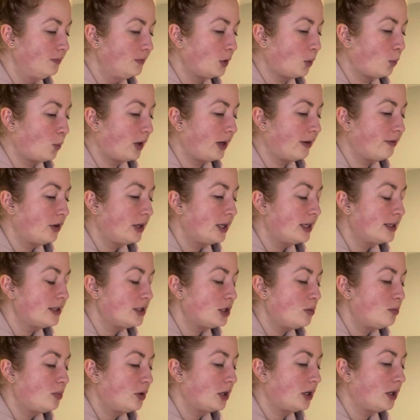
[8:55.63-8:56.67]
Whatever it is,
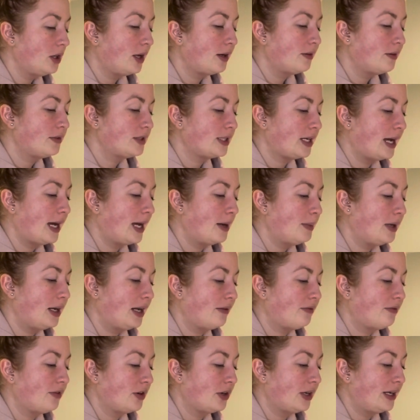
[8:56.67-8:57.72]
you put a lot of time and
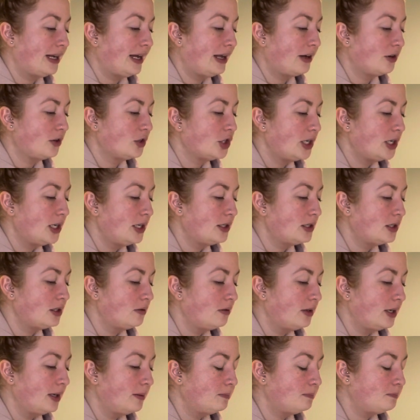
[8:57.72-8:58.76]
effort and energy into
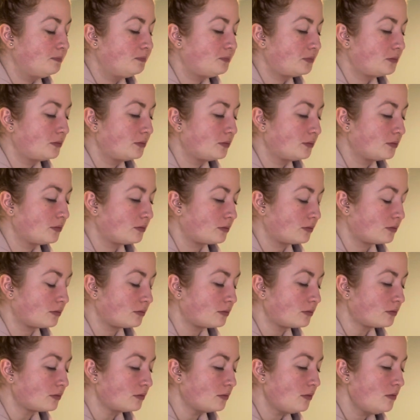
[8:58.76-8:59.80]
it.
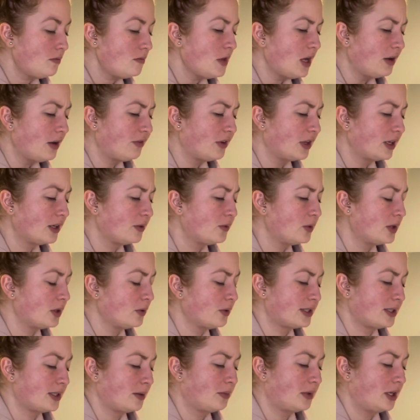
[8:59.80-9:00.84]
I feel like that there
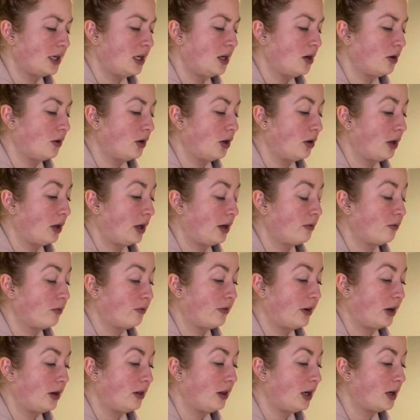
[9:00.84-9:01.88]
was something here. You're a lot,
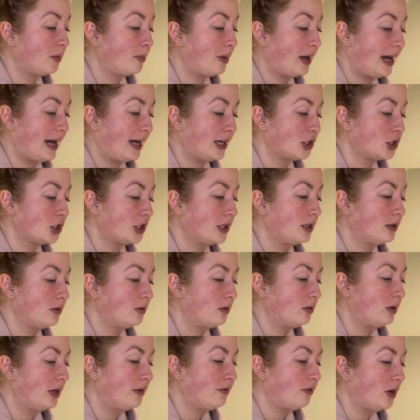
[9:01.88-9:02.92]
very a lot of passion
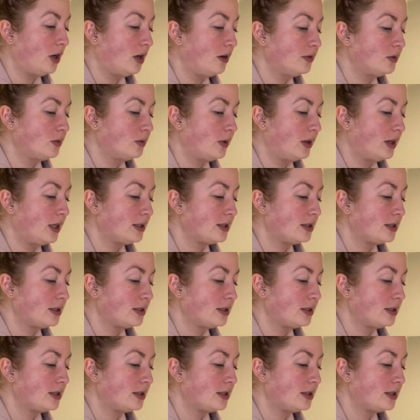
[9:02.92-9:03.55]
involved in this